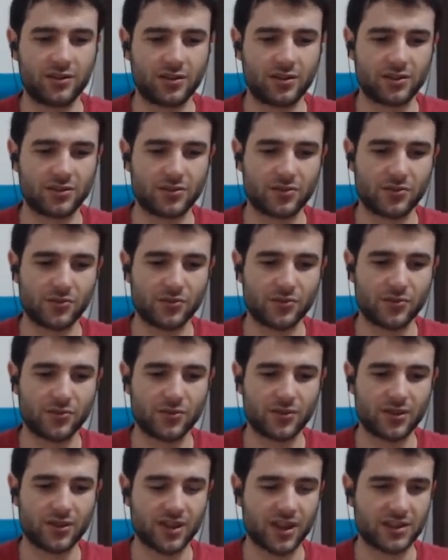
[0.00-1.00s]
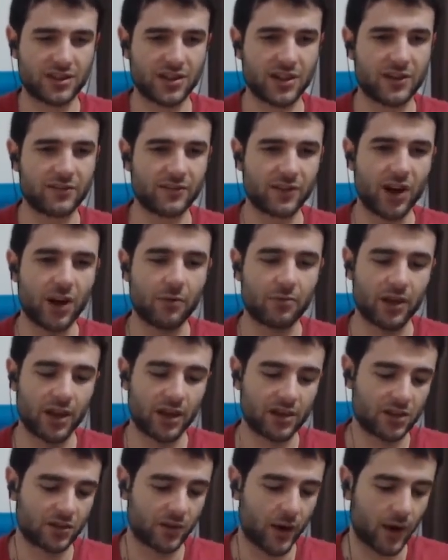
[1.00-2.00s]
So that's kind of a
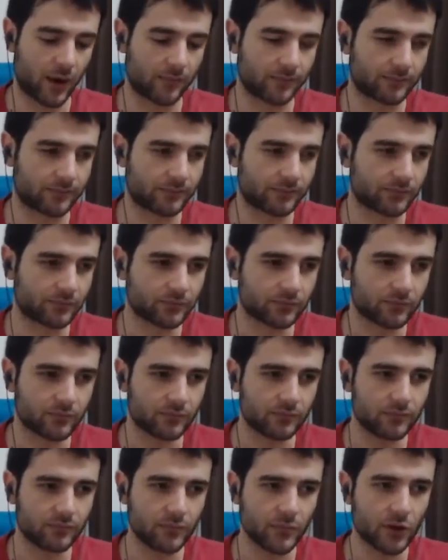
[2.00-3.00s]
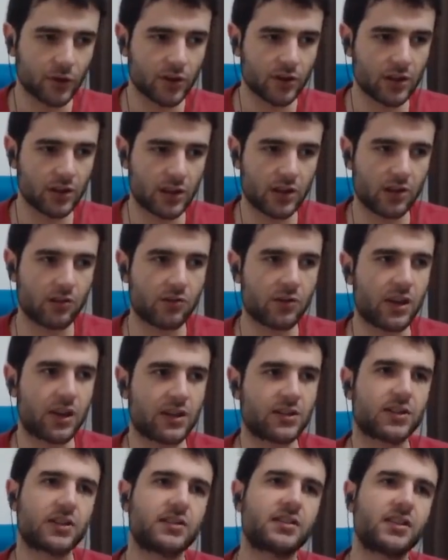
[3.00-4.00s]
complication, right? And okay,
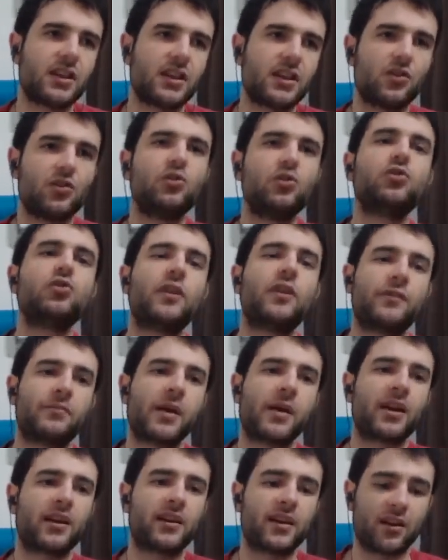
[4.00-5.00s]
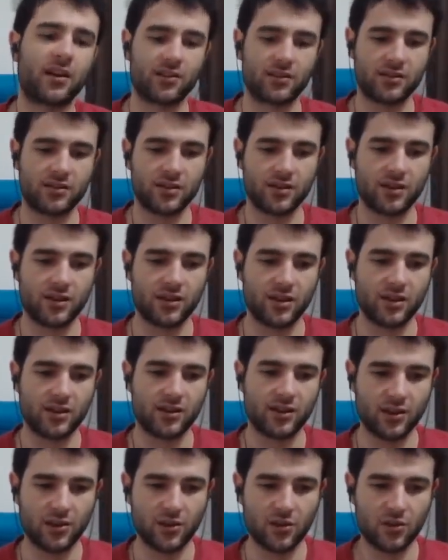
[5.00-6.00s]
so let's say you do have a bank account,
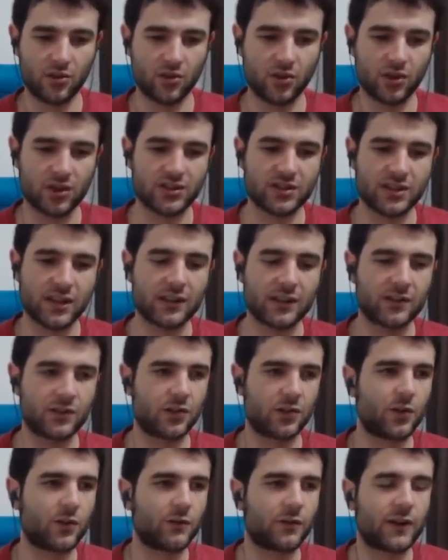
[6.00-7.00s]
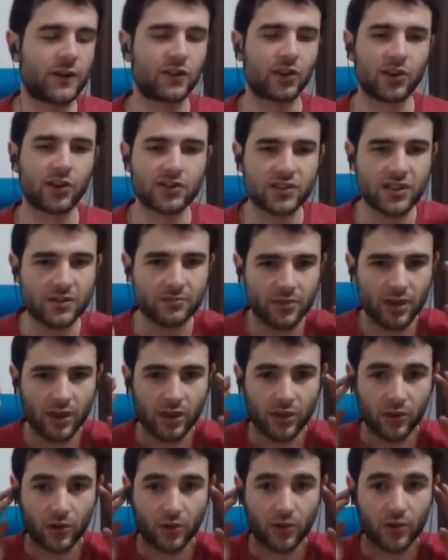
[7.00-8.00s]
then you can send $5 to somebody
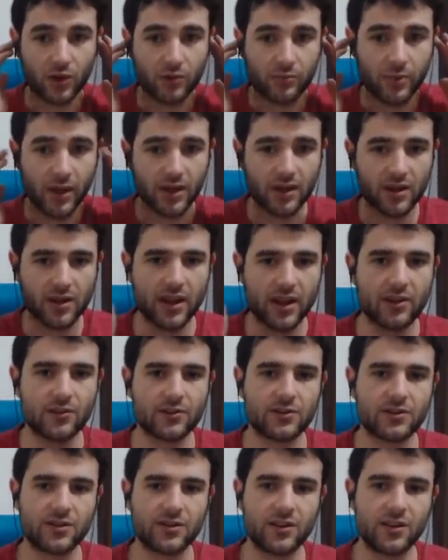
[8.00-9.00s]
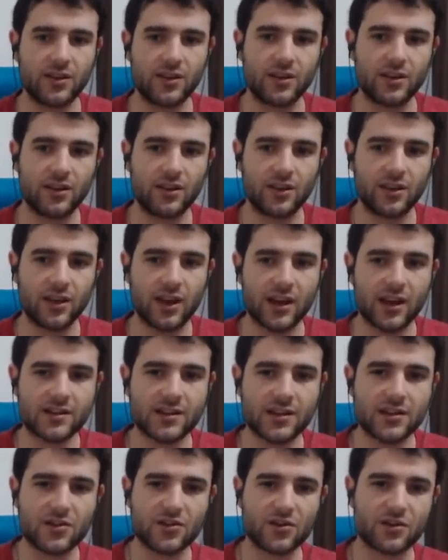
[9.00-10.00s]
through your bank account. And
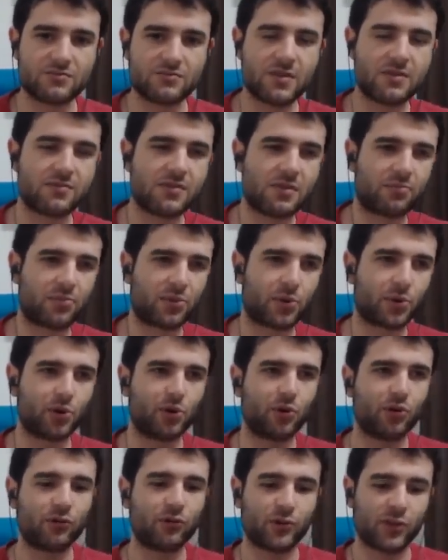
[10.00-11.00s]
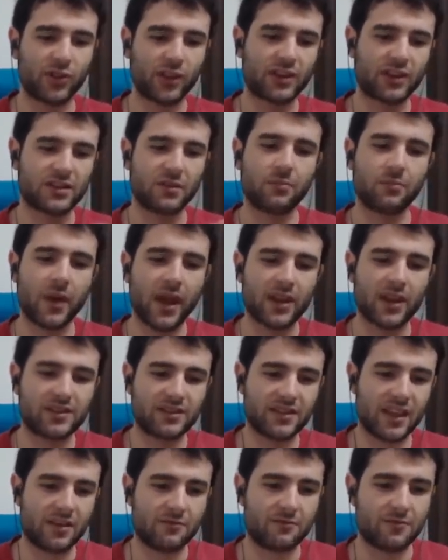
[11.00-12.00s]
then you can maybe prove with like some bank
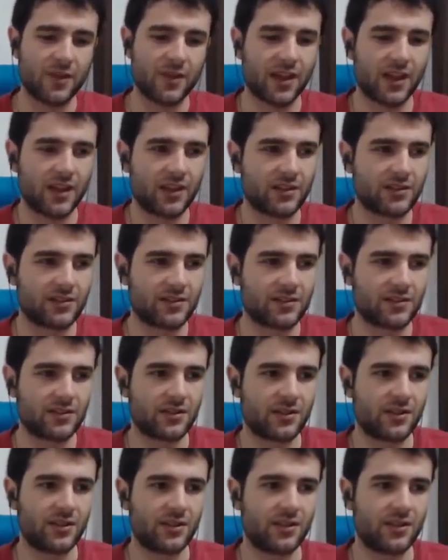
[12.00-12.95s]
statements